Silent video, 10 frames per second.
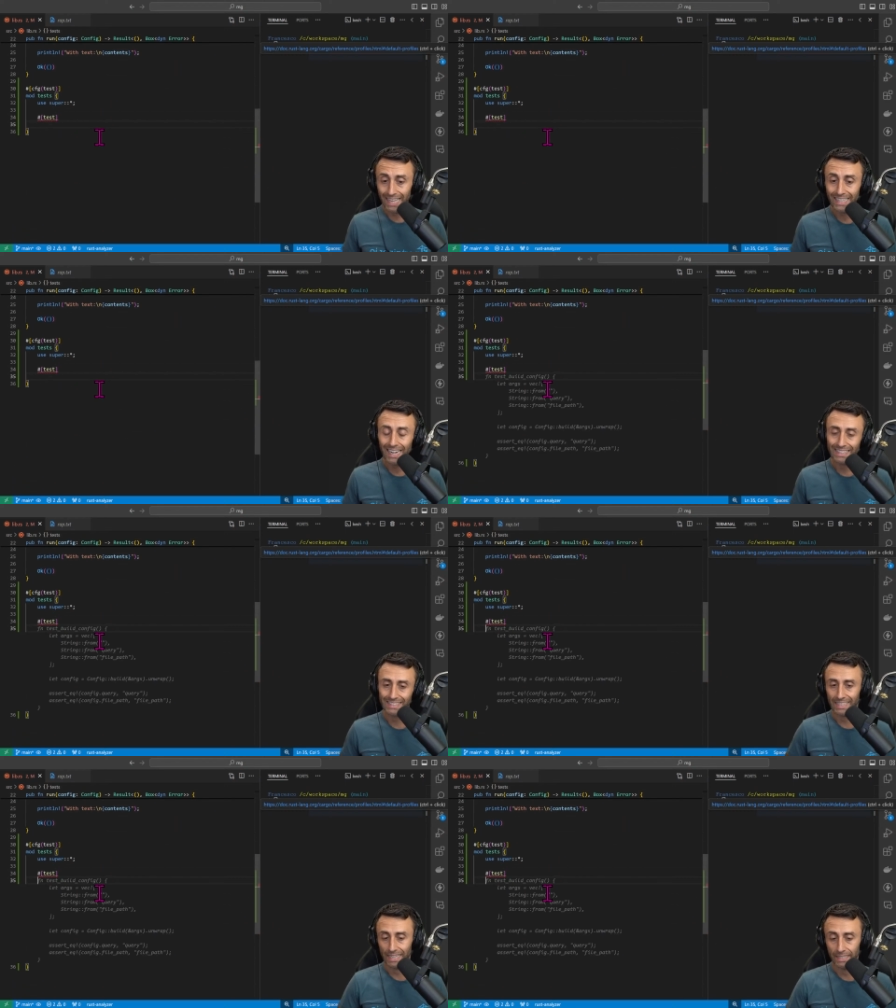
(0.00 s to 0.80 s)
and then let's
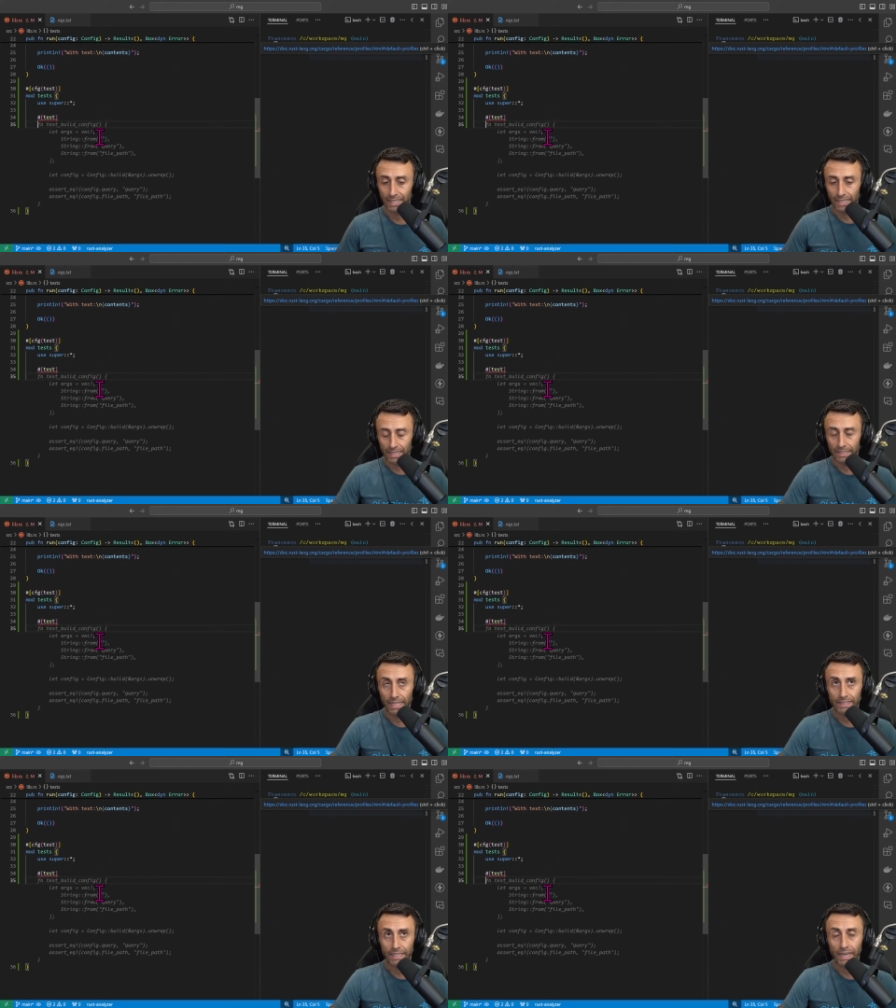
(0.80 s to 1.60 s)
say
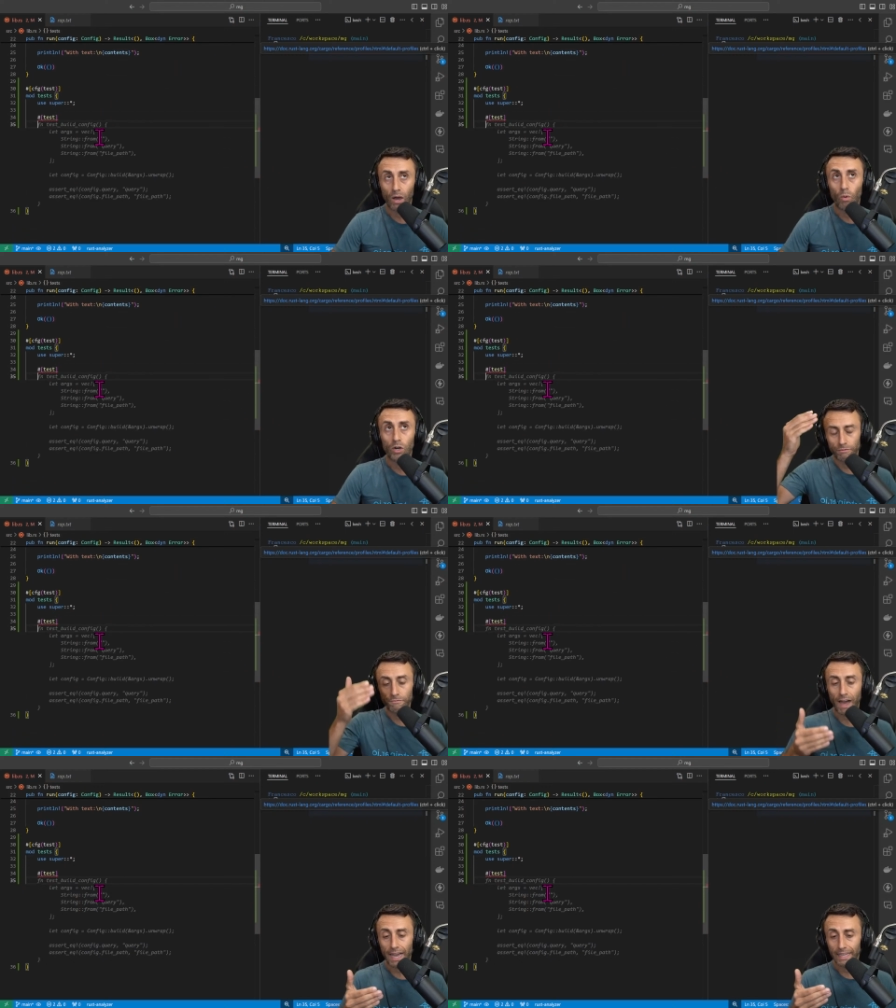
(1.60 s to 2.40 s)
that in our
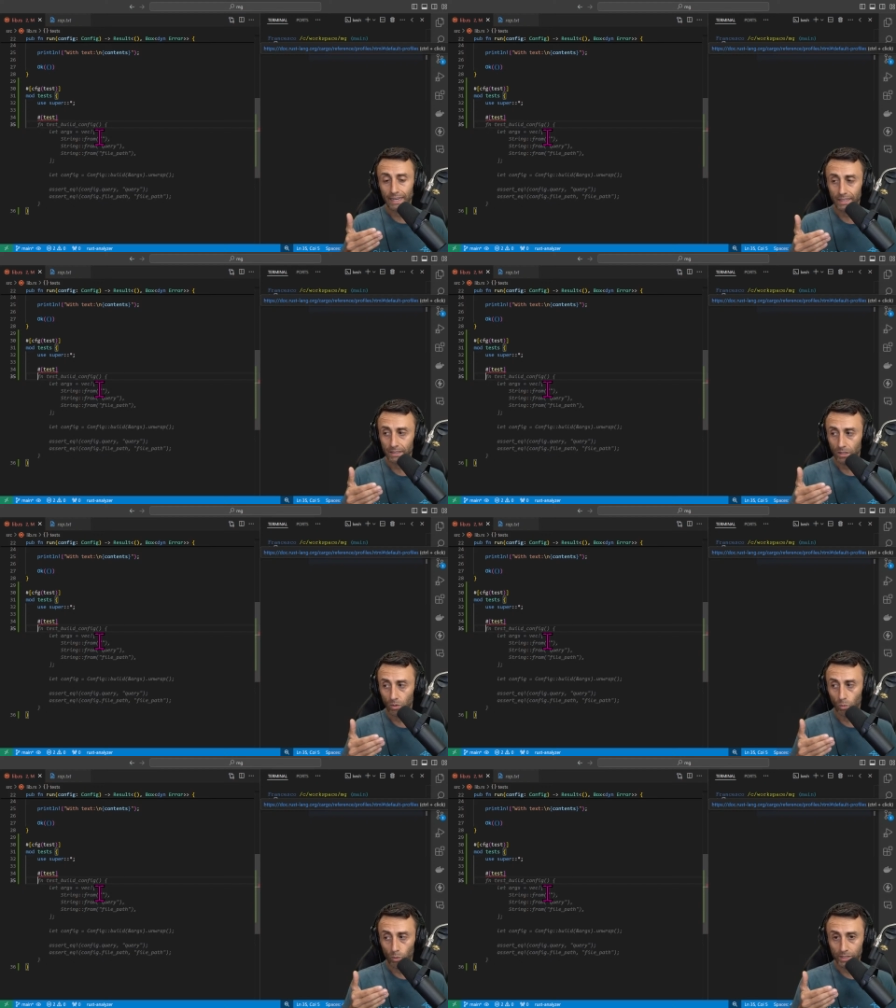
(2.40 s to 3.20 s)
file
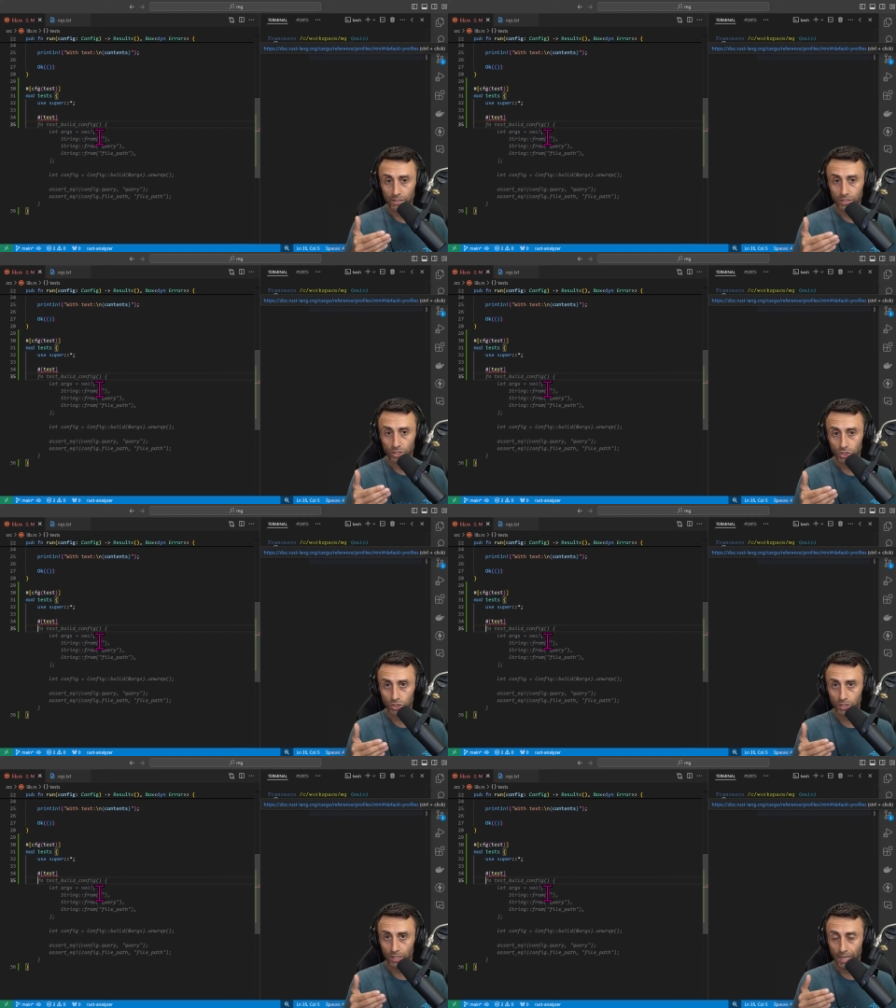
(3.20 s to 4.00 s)
we
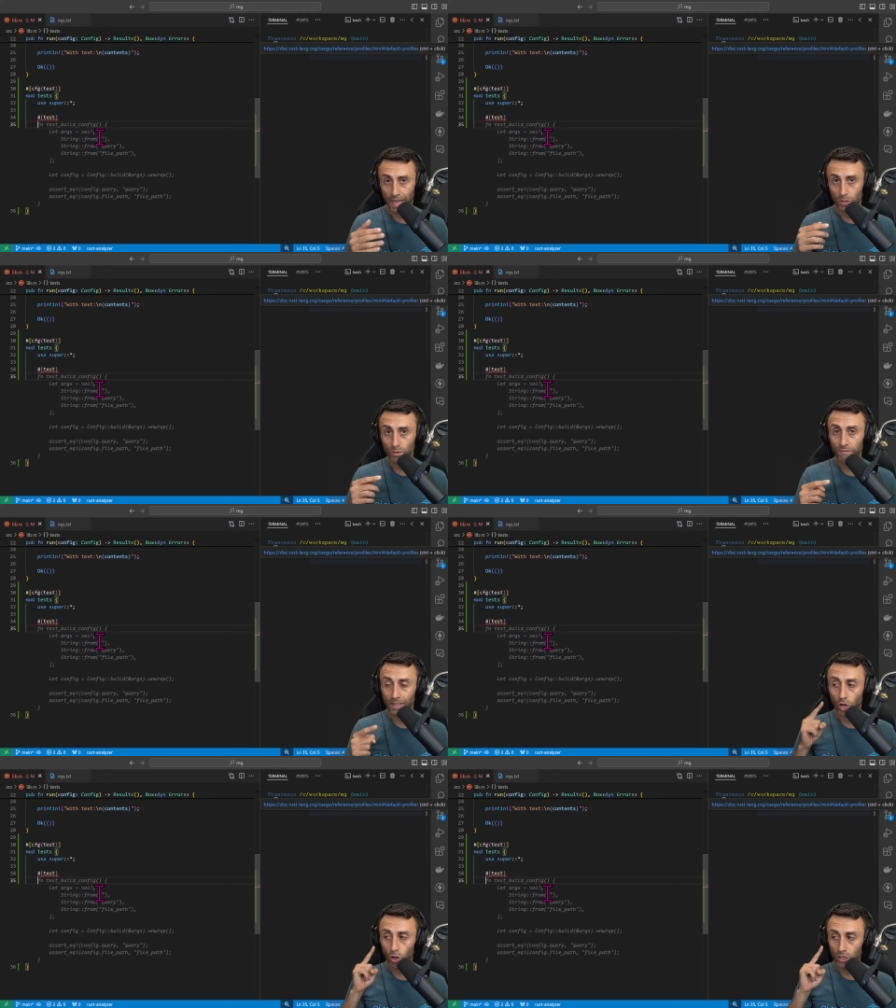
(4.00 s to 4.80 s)
search and we
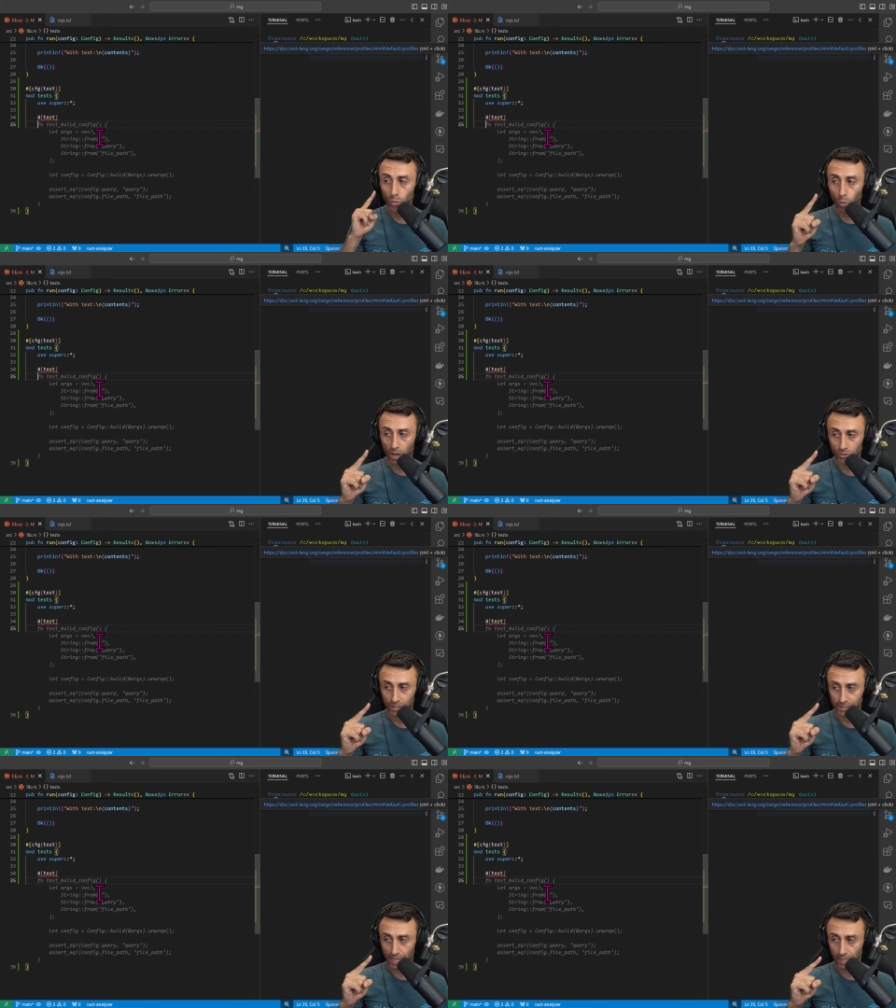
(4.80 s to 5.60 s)
find only one
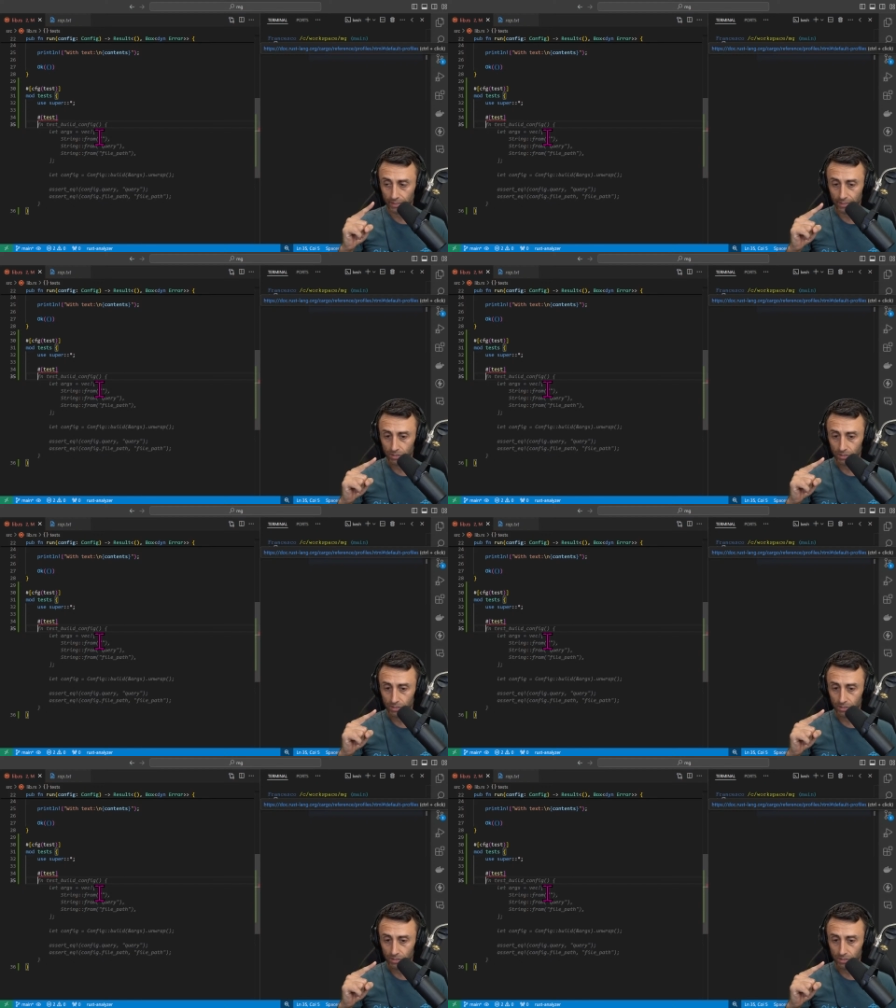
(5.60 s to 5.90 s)
result.